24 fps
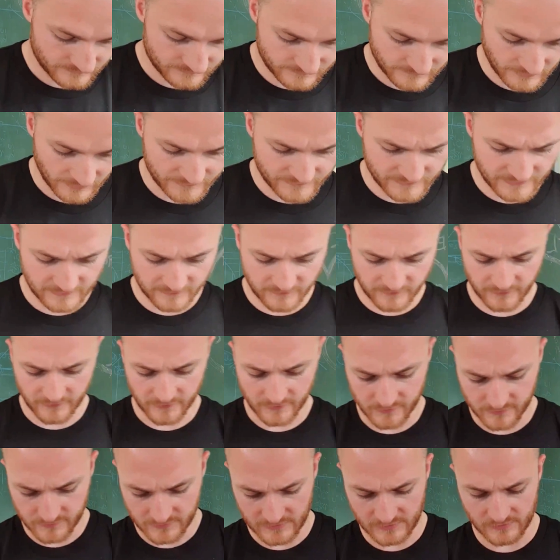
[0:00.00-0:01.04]
Idea
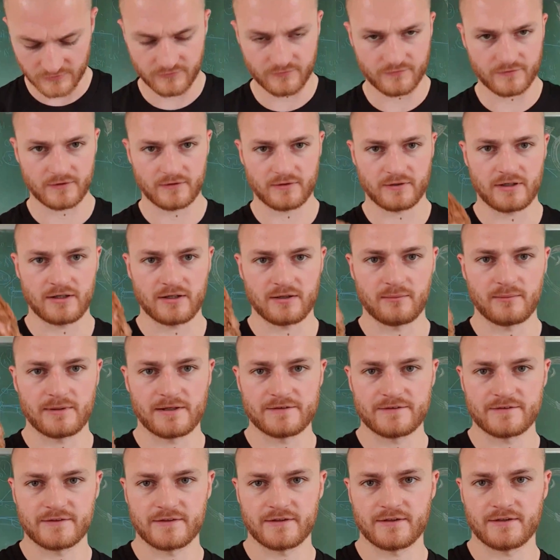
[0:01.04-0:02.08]
2 is figuring out a way
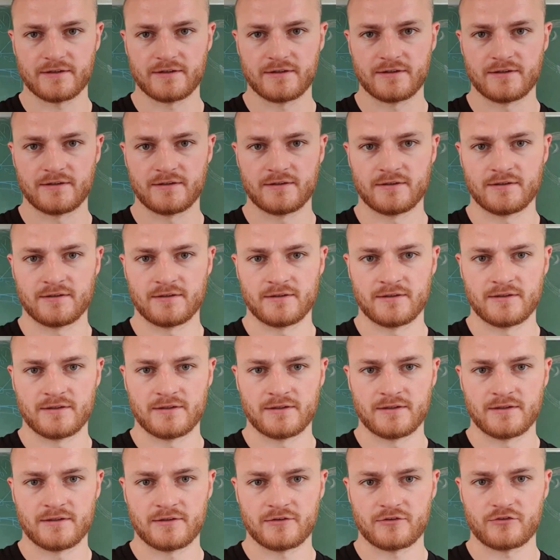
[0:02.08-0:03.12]
to
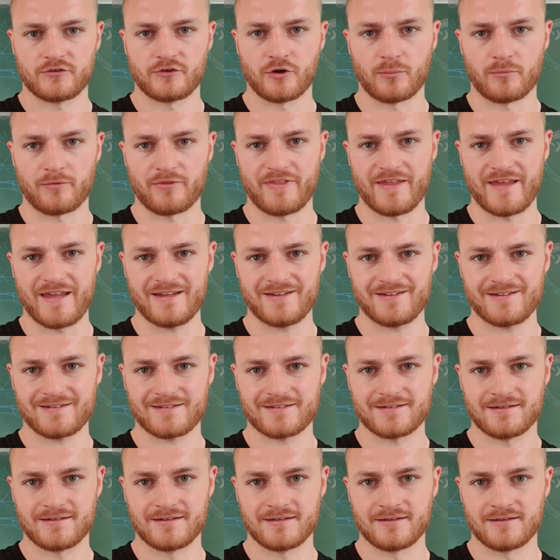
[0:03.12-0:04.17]
stop
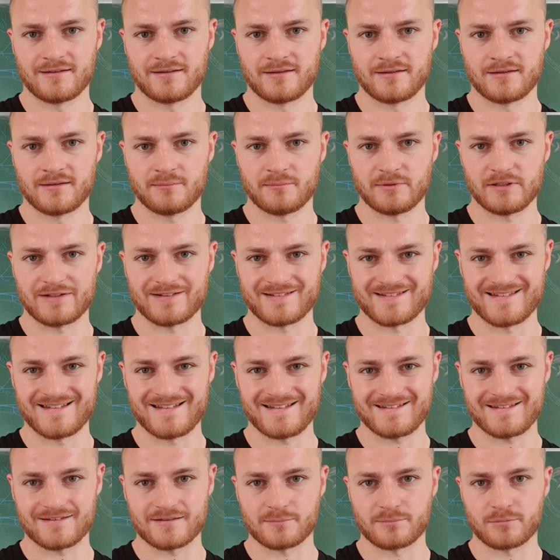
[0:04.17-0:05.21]
this, because
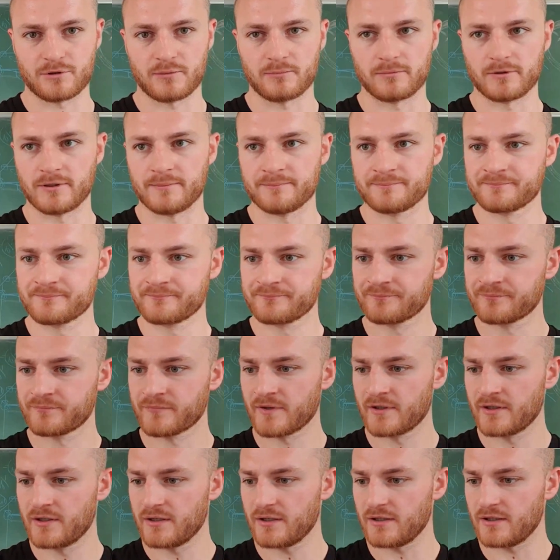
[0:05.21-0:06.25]
this is a problem.
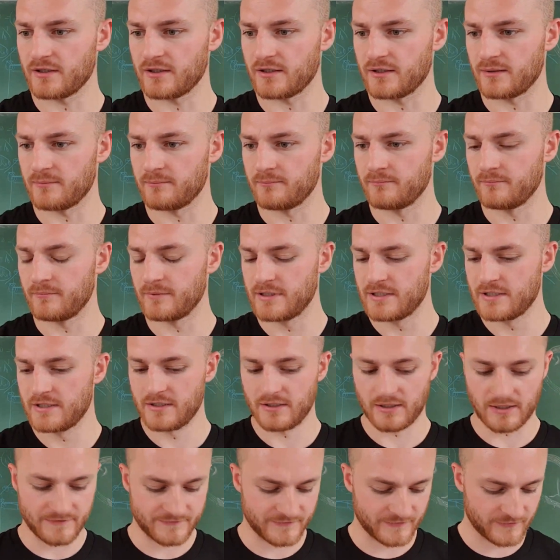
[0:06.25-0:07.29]

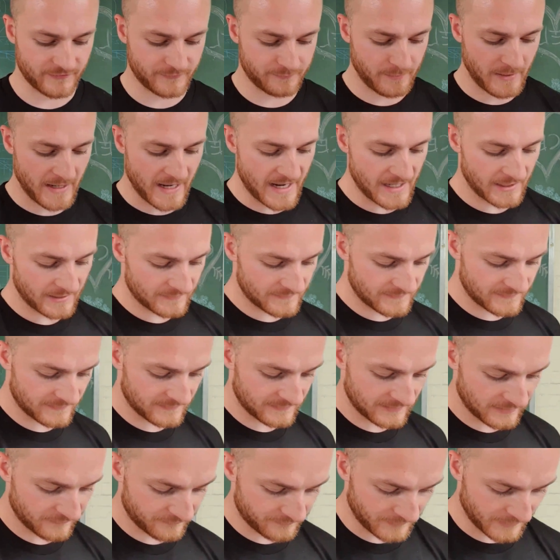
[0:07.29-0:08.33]
I suspect,
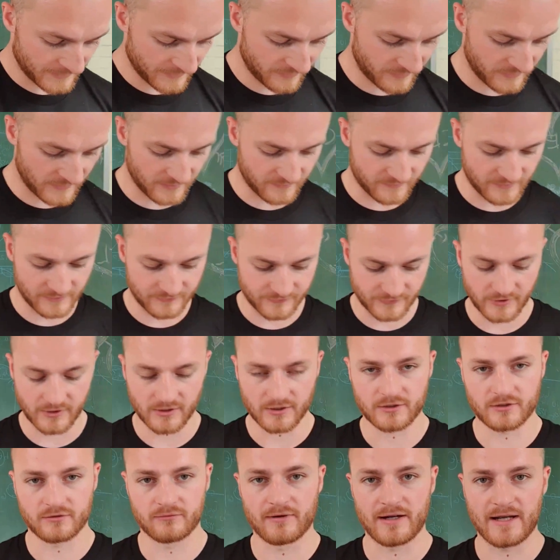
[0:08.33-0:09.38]
if my theories
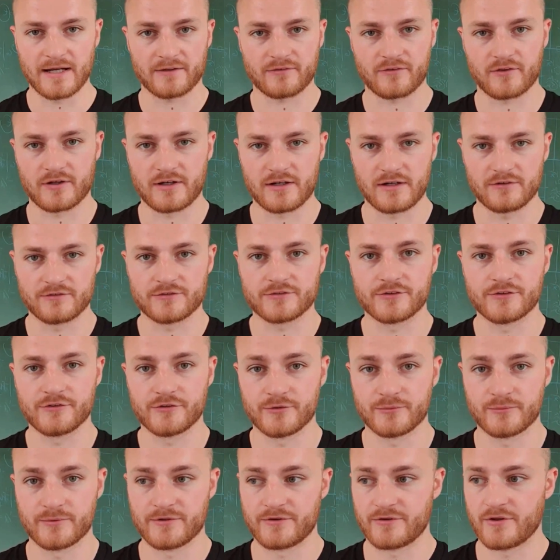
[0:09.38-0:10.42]
are correct, that it is to
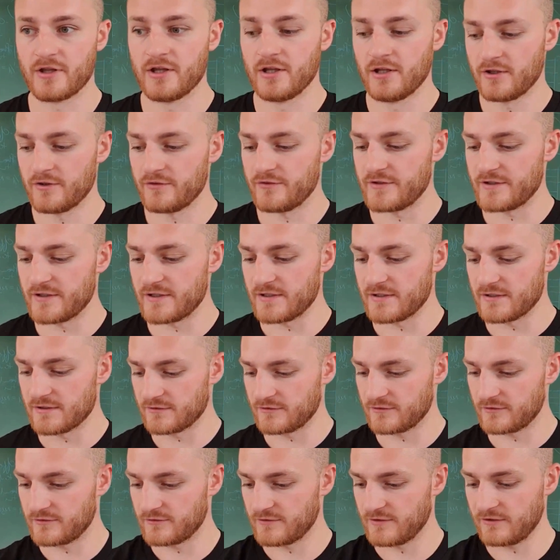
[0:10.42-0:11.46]
do with
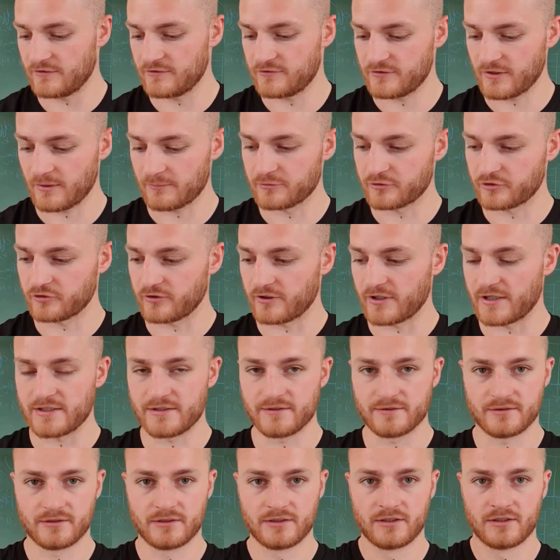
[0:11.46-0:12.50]
this
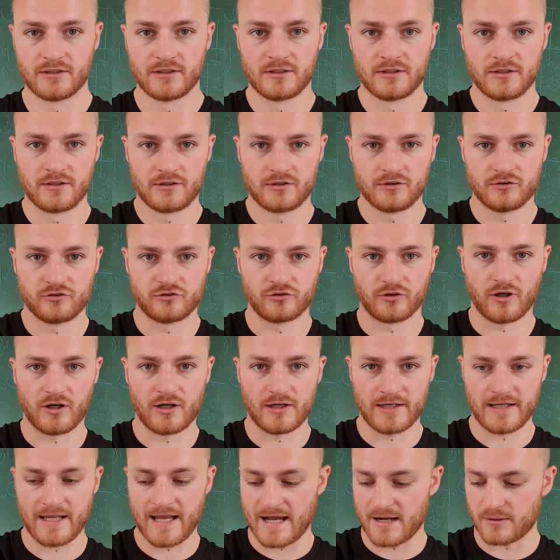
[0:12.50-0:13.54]
substrate
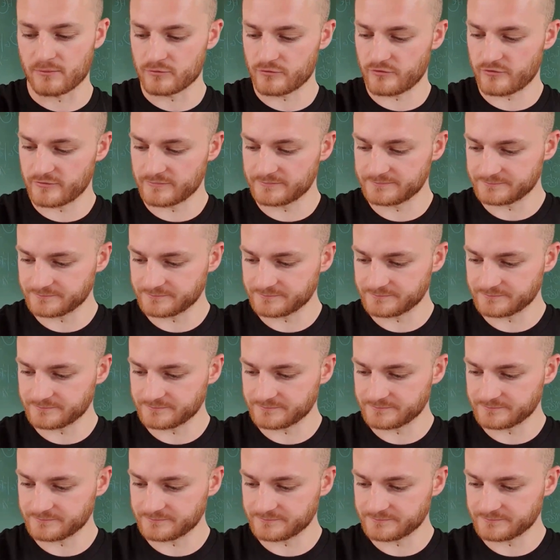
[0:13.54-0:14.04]
drying out,